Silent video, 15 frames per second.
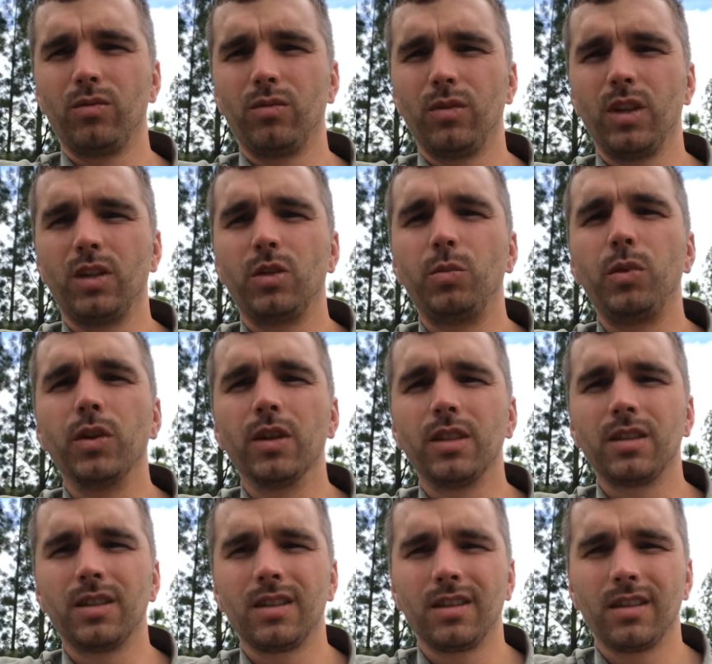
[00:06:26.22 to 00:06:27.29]

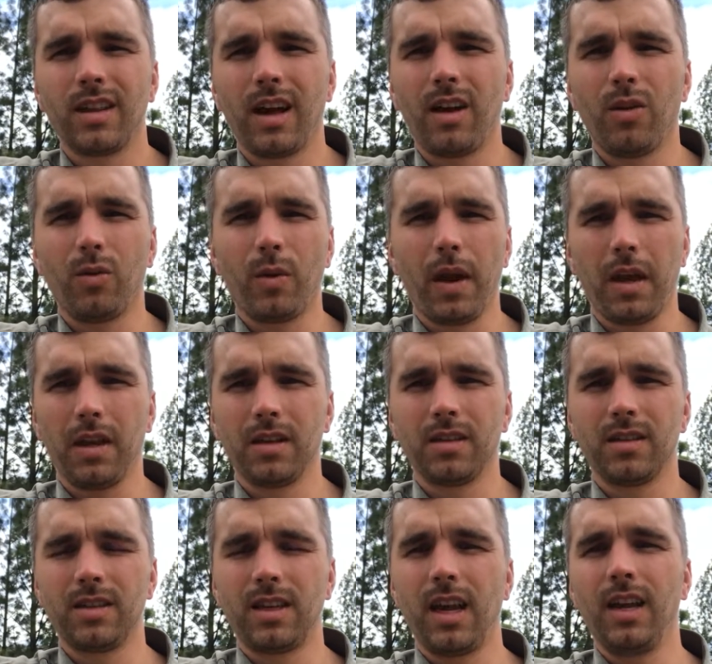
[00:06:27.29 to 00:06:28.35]
experiencing that awakened
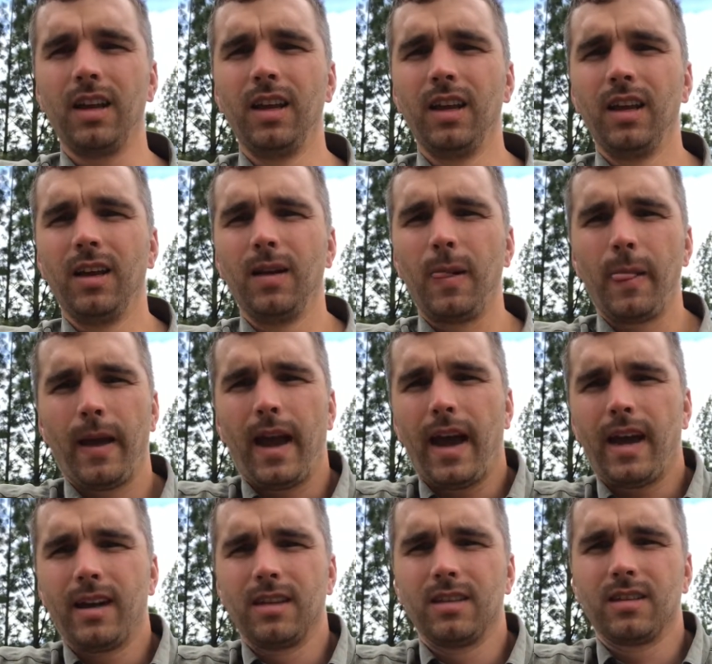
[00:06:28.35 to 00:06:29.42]
state
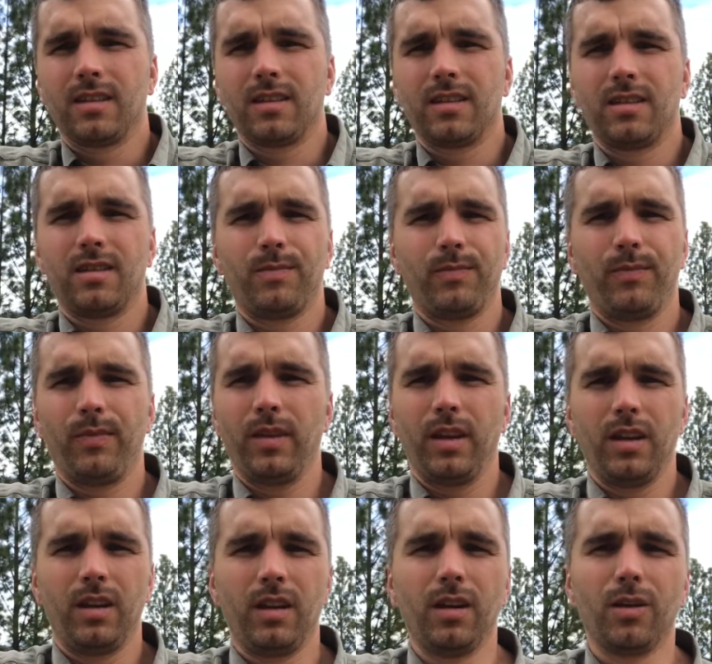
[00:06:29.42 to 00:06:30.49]
as,
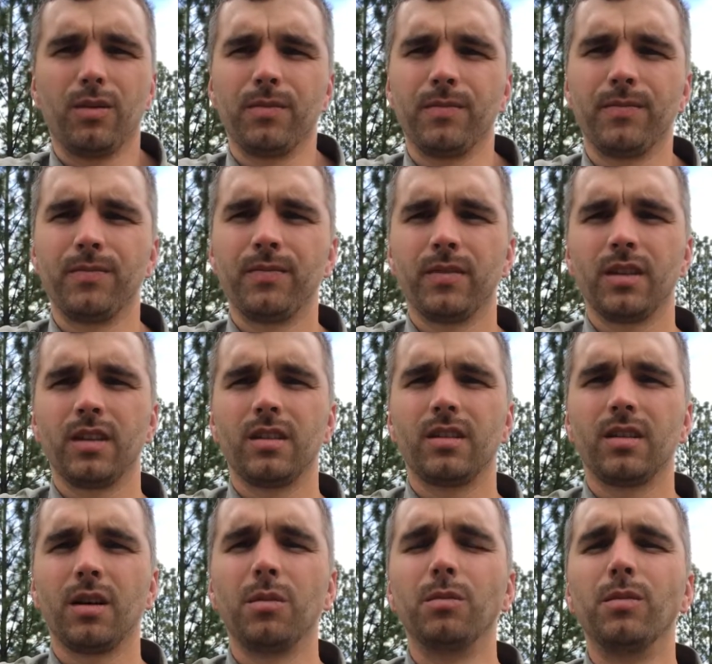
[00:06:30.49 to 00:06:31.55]

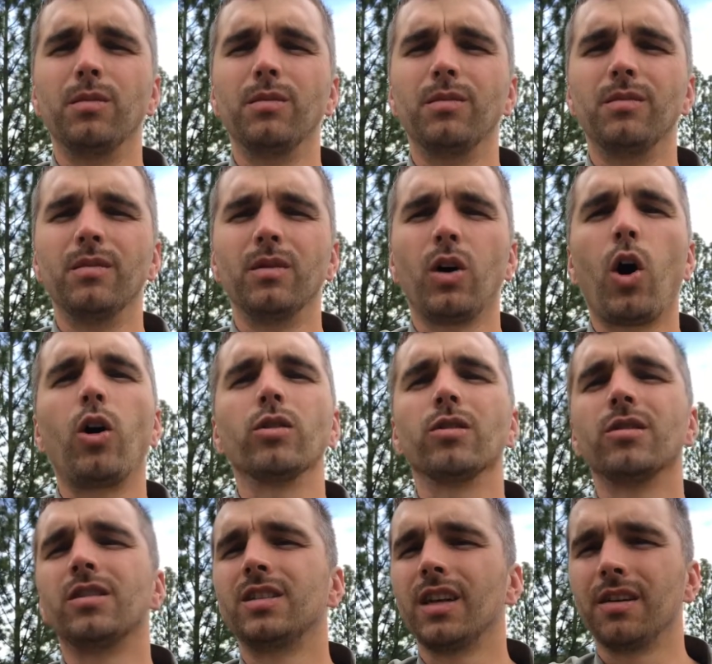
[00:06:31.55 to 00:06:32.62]
some
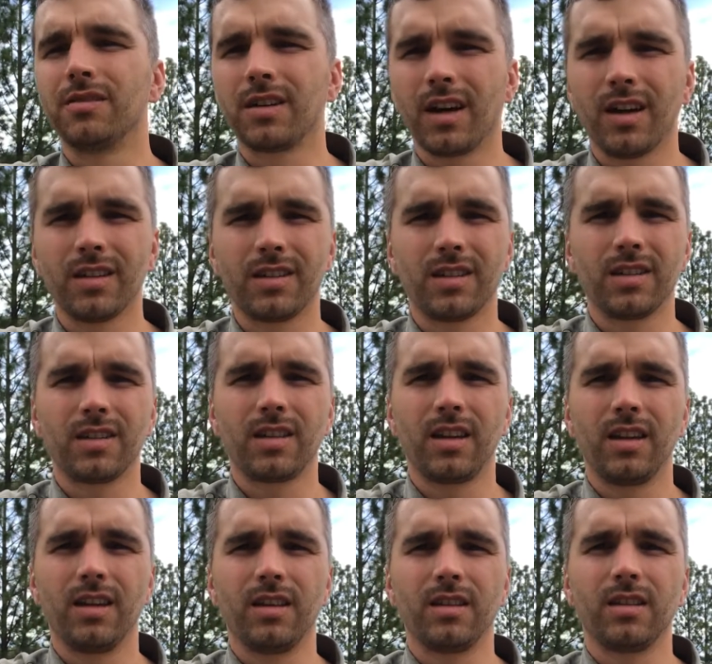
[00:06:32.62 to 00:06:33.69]
altered state of
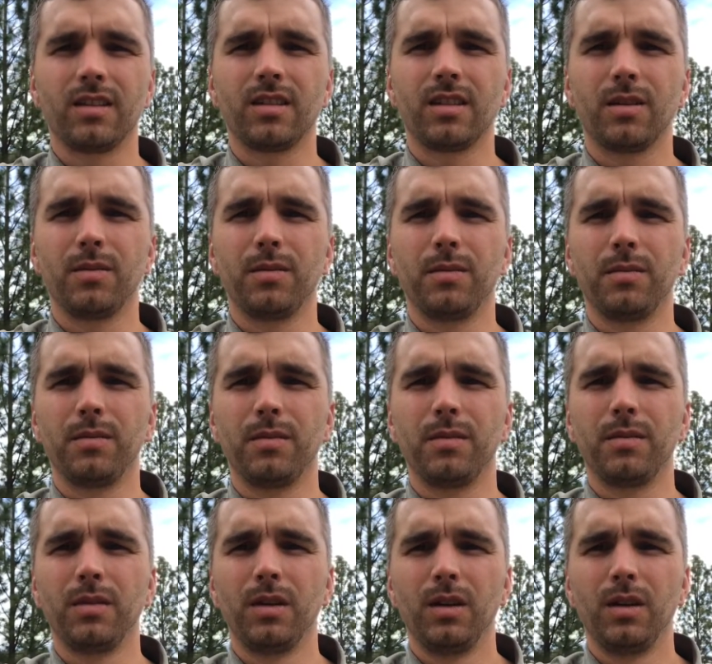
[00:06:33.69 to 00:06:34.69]
consciousness, some